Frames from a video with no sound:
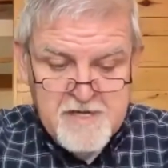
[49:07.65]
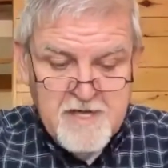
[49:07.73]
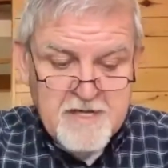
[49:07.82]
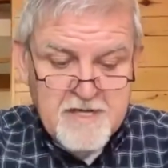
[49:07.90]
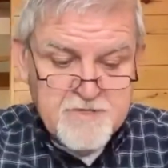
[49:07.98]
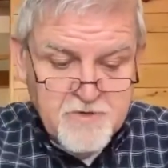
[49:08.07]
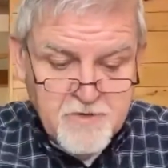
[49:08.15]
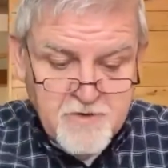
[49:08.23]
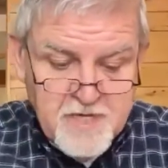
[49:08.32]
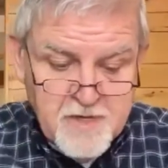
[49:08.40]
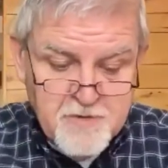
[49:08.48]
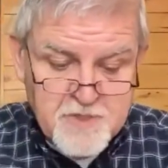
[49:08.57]
And so
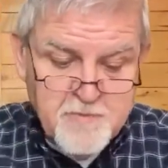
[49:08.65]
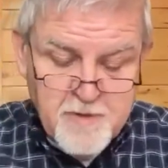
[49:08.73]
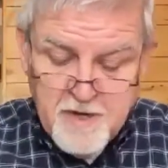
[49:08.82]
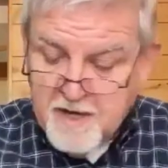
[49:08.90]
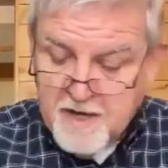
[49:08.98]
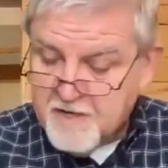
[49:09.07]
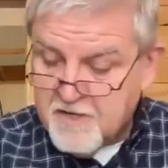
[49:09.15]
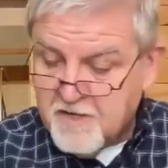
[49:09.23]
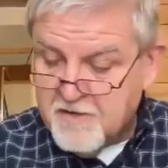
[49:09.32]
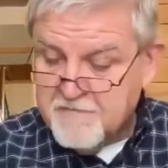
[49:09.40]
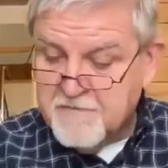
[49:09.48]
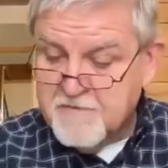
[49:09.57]
it was part
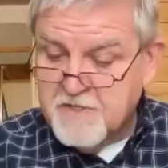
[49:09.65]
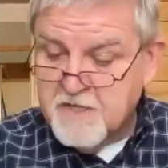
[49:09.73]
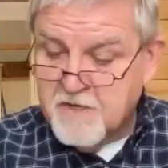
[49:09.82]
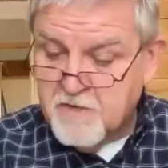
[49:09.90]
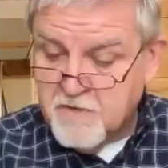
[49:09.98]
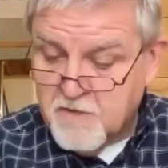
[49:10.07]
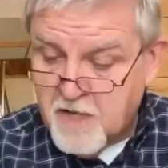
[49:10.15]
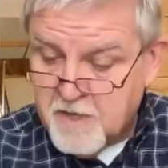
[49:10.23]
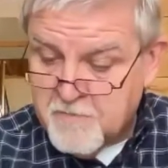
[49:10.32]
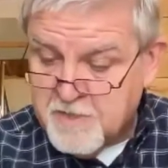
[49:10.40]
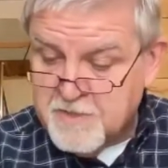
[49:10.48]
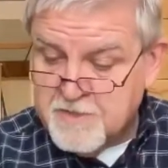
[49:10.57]
of the
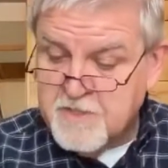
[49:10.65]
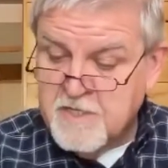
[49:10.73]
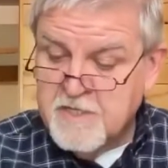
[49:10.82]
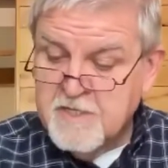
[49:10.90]
allotment